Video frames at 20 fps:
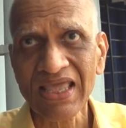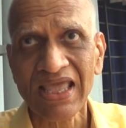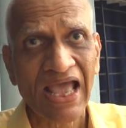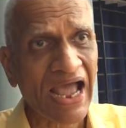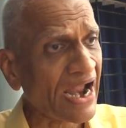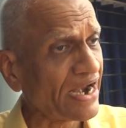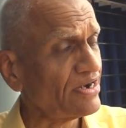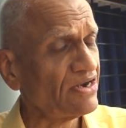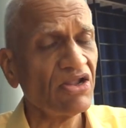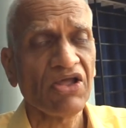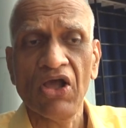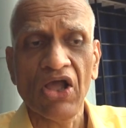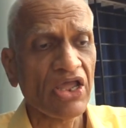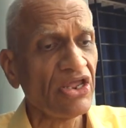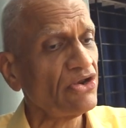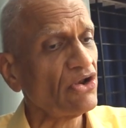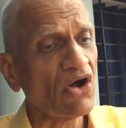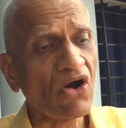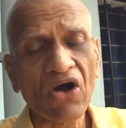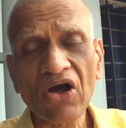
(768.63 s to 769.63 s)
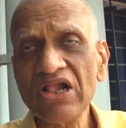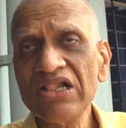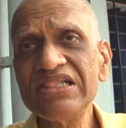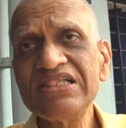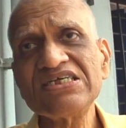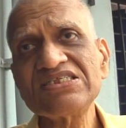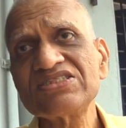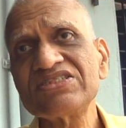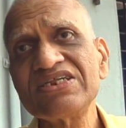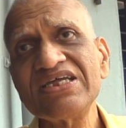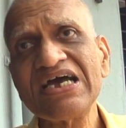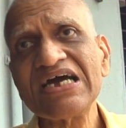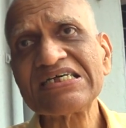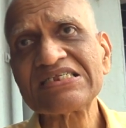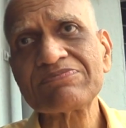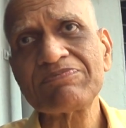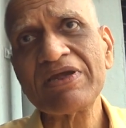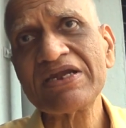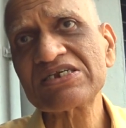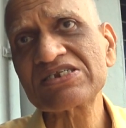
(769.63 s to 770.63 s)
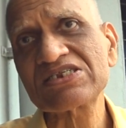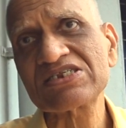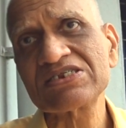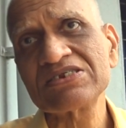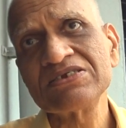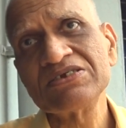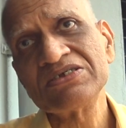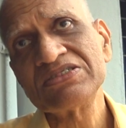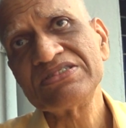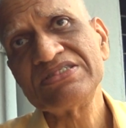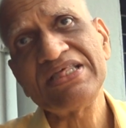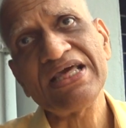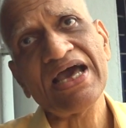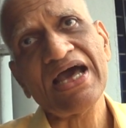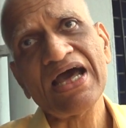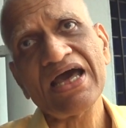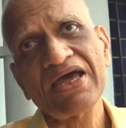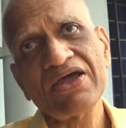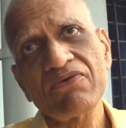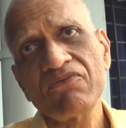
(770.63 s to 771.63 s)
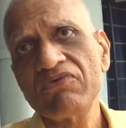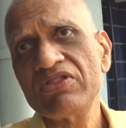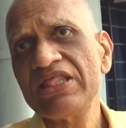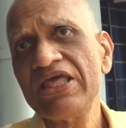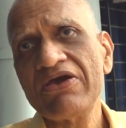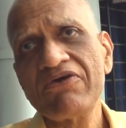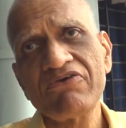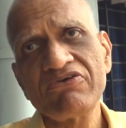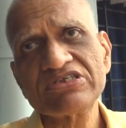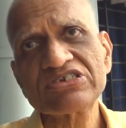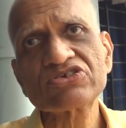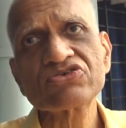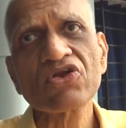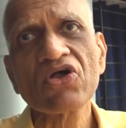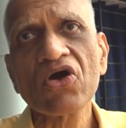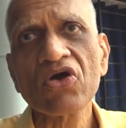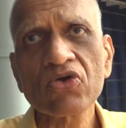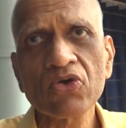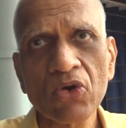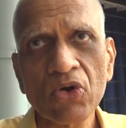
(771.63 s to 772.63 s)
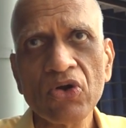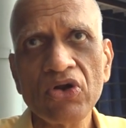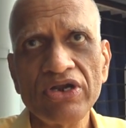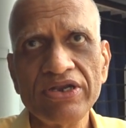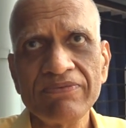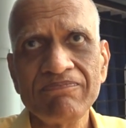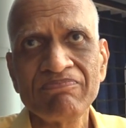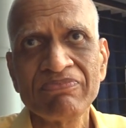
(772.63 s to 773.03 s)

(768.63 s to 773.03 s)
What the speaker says: And in all these three aspects, they have a strong hold.